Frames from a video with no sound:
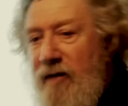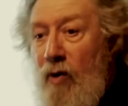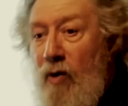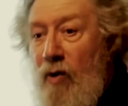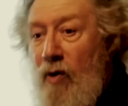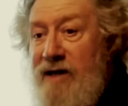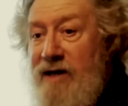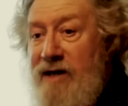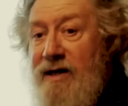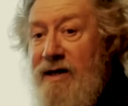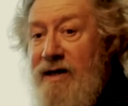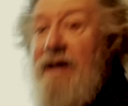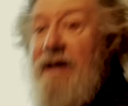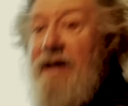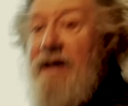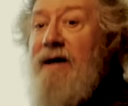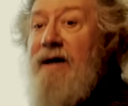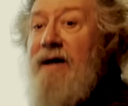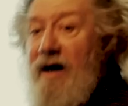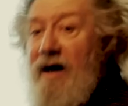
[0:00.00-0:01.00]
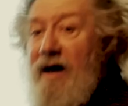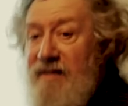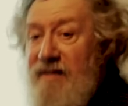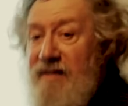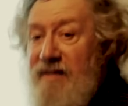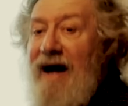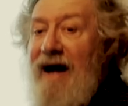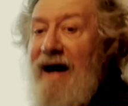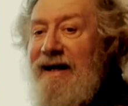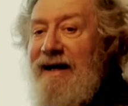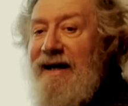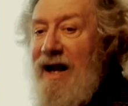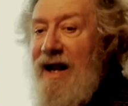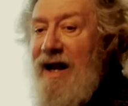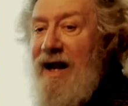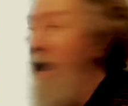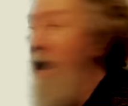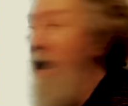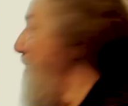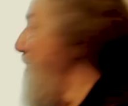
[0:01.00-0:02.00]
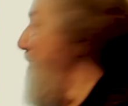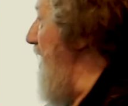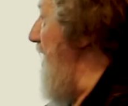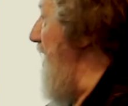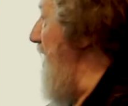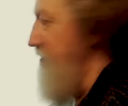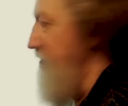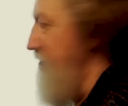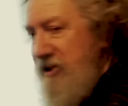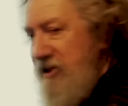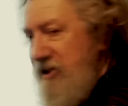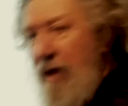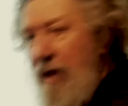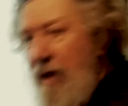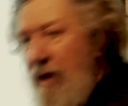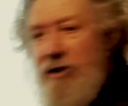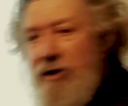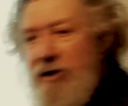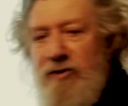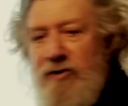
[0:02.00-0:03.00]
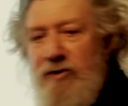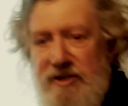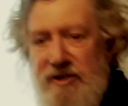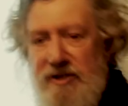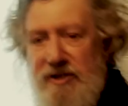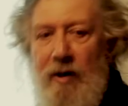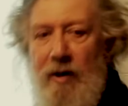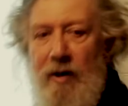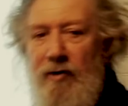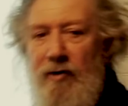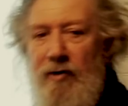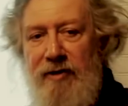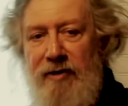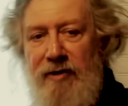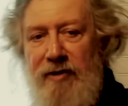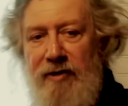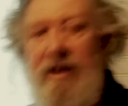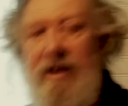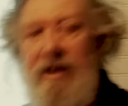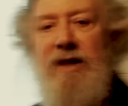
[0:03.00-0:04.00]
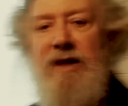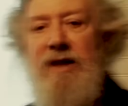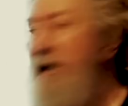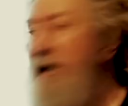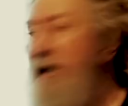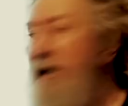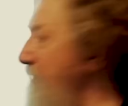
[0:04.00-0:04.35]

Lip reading: point of dividing that line, but also the square root of 2 and the square root of 3 give